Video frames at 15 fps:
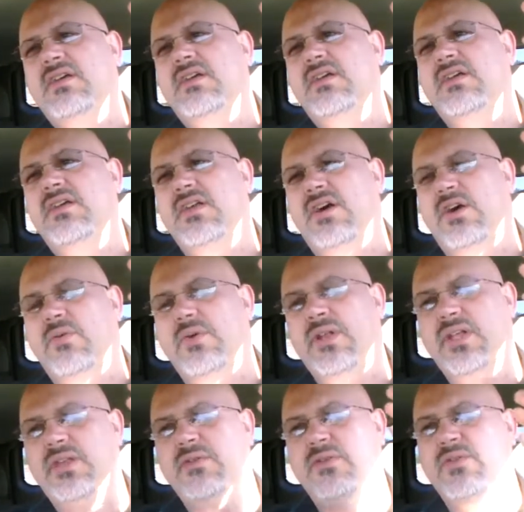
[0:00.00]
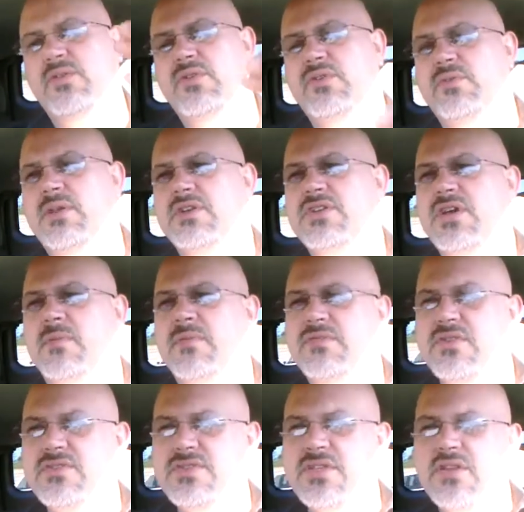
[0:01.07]
We need to do a better job of
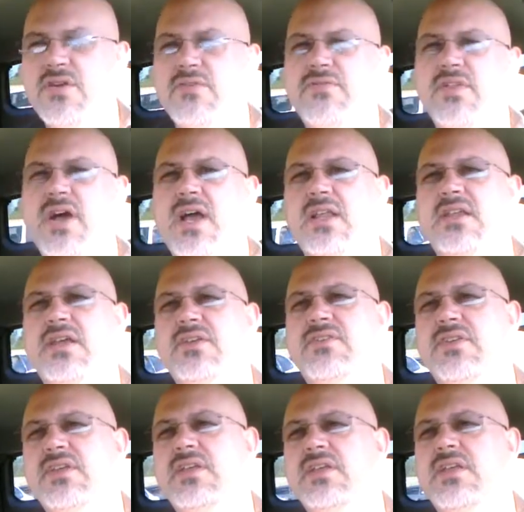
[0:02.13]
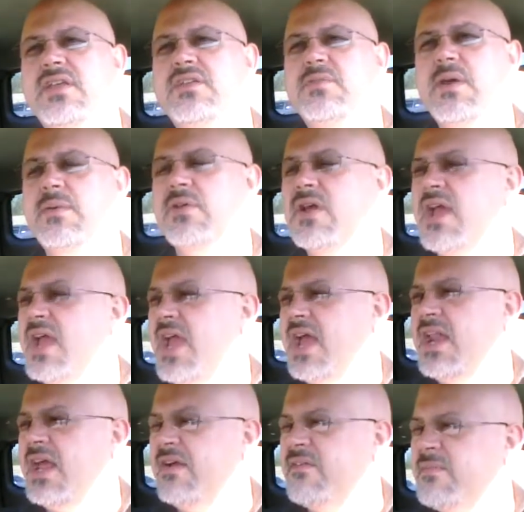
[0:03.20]
using the no-fly list. It needs to be able... And
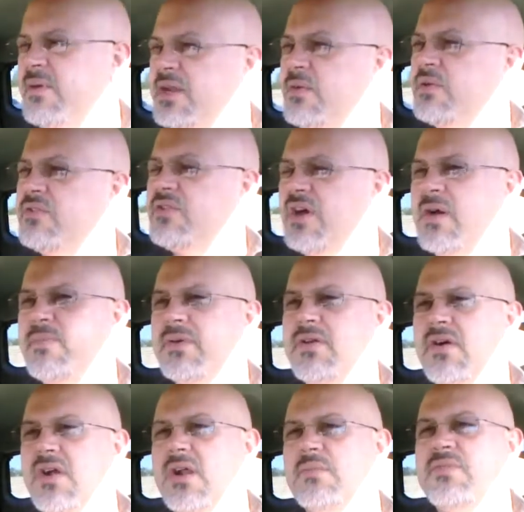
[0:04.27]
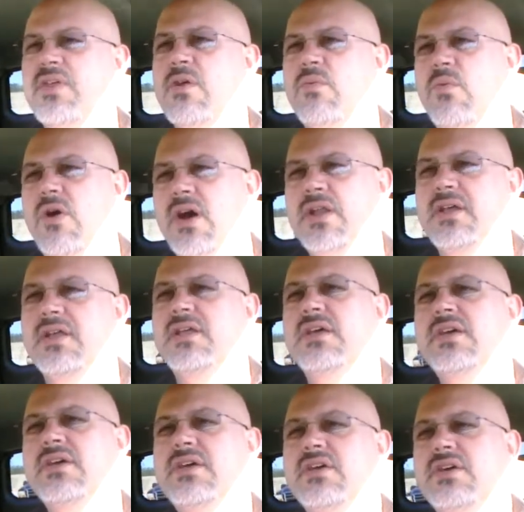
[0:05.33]
everybody was up in arms. They wanted
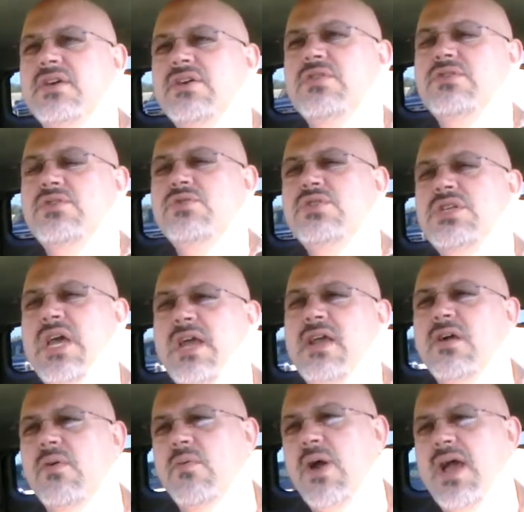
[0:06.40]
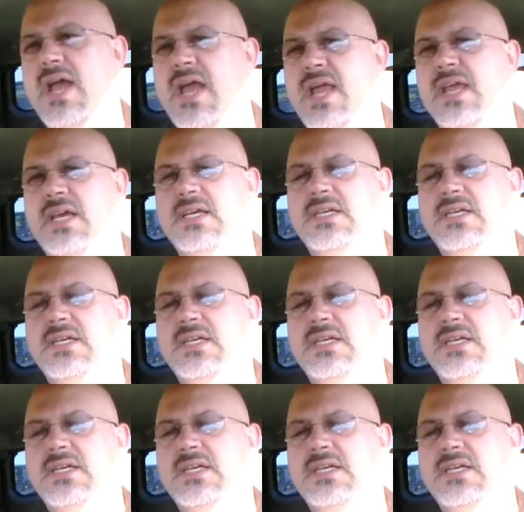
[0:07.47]
to take away